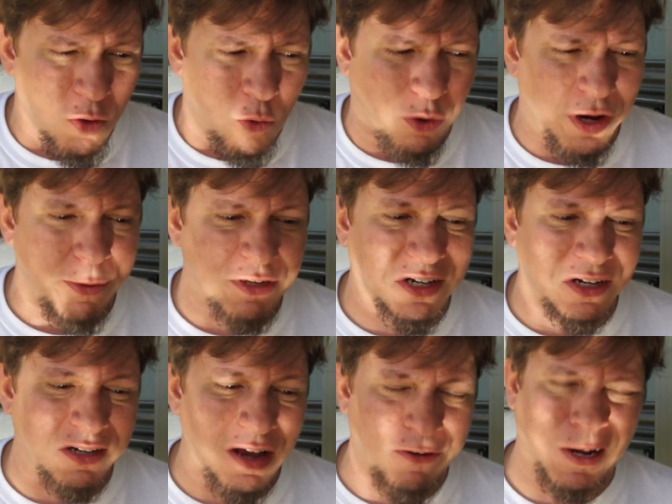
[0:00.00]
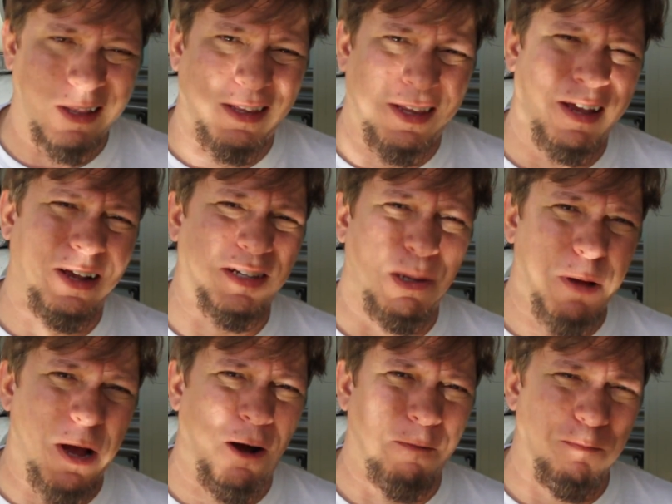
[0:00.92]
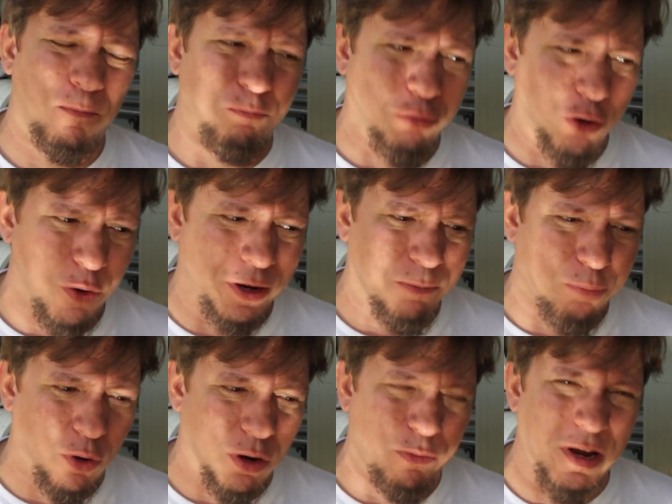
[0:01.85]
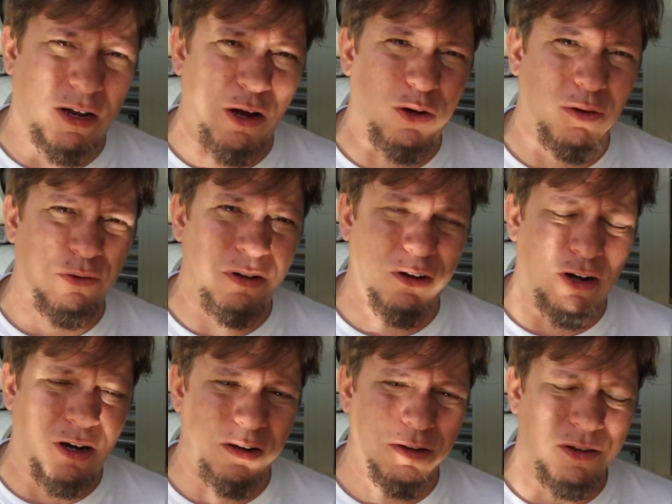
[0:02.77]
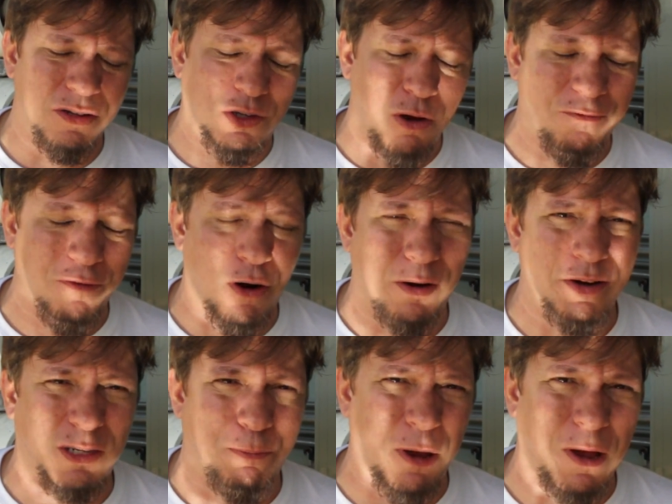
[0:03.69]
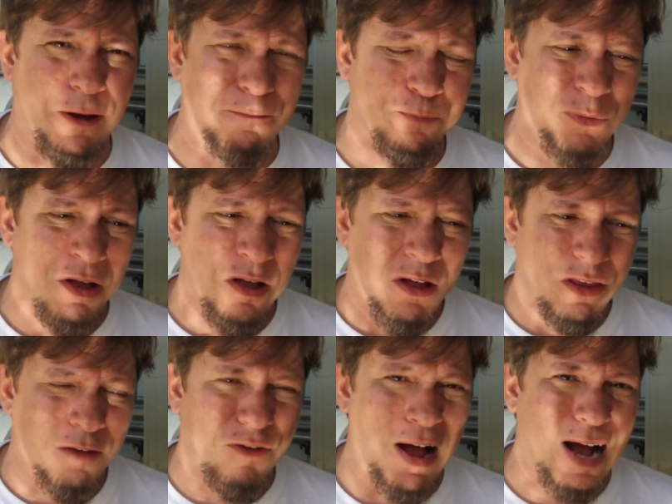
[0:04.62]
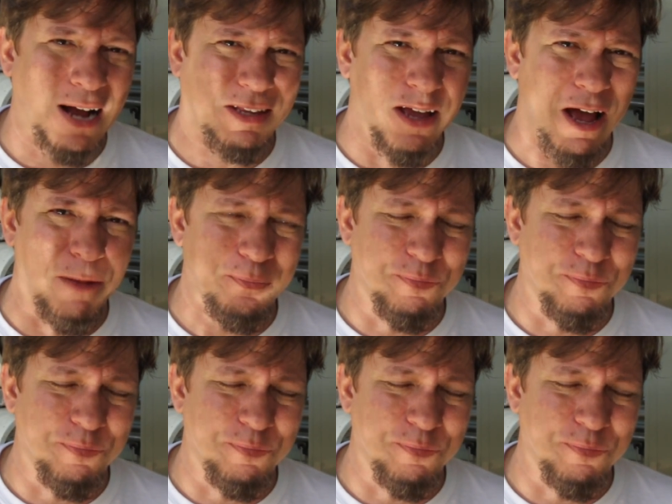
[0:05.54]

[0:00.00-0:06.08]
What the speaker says: One of the most significant things about brewing in Puerto Rico so far has been the fact that